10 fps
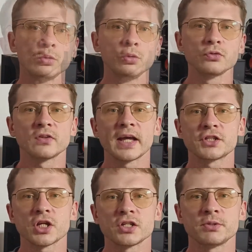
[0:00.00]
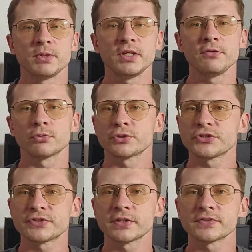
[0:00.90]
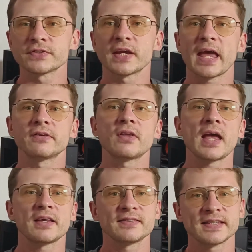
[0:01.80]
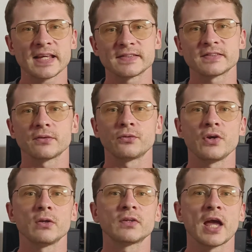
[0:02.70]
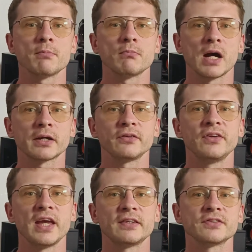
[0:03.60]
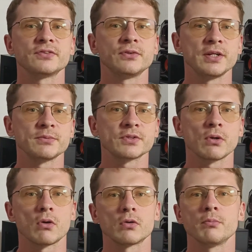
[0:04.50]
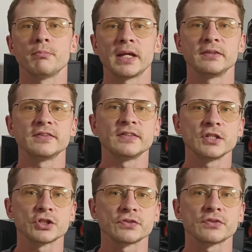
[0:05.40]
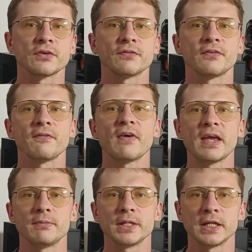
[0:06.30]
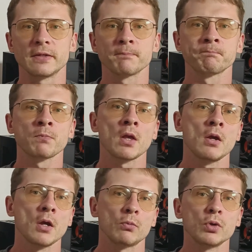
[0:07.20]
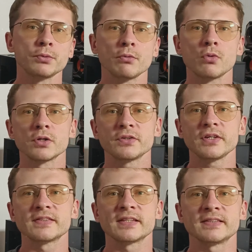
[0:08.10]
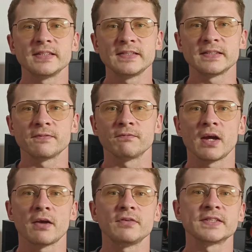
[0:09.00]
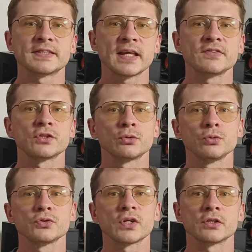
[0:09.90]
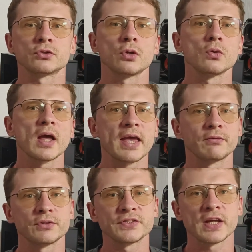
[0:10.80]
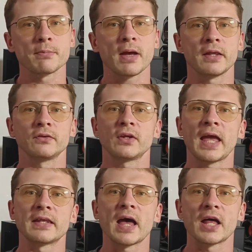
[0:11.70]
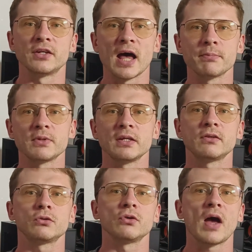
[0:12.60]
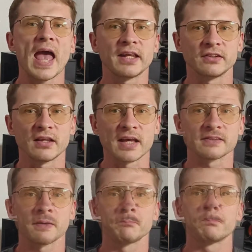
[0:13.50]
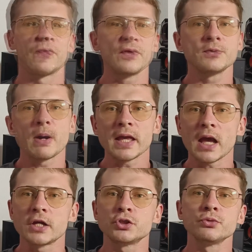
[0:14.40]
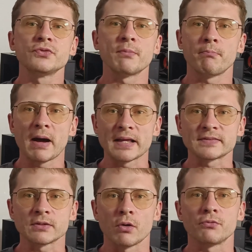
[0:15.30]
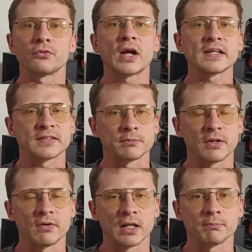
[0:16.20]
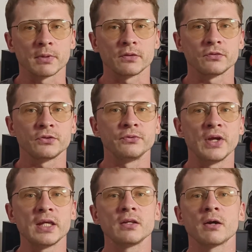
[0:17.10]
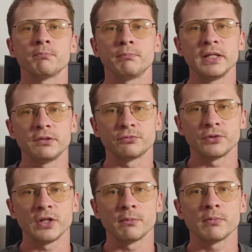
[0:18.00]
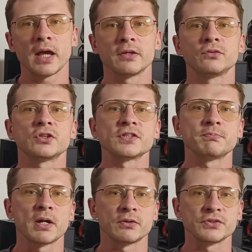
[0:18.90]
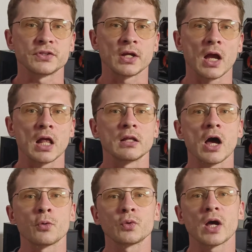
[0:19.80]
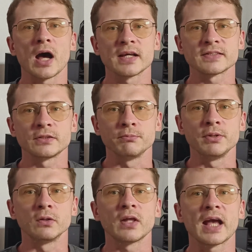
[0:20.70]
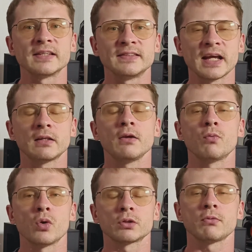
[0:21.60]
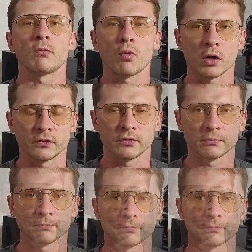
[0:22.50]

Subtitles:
Tools like ChatGPT, for instance, can't access real-time market data streams or make decisions the way we need. What we want is a system where we set the rules, control every step and can adapt it to any task. That's why I choose the path of custom development, to gain complete freedom and transparency, allowing us to build exactly what we want.